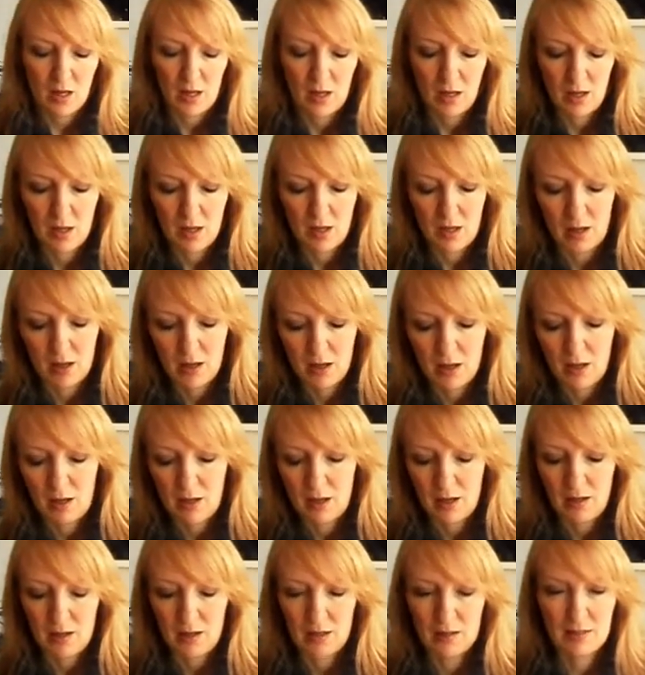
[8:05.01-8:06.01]

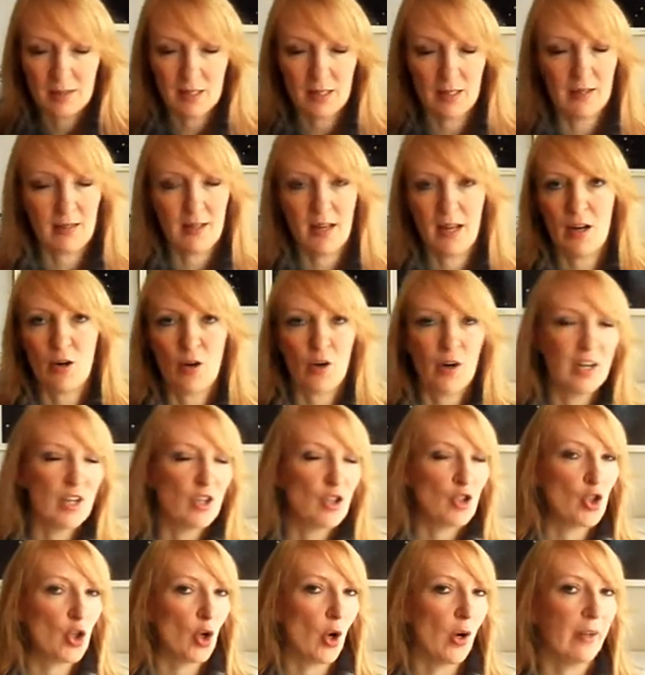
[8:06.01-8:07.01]
that they are
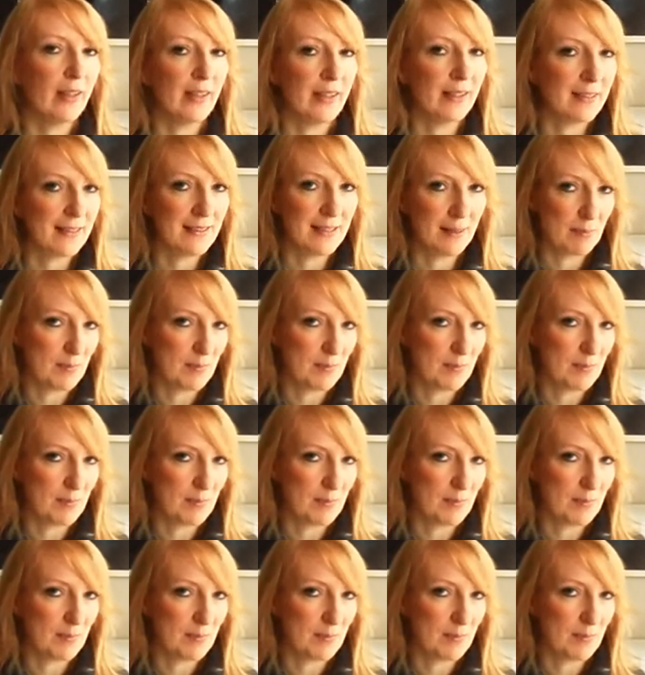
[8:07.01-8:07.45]
enjoying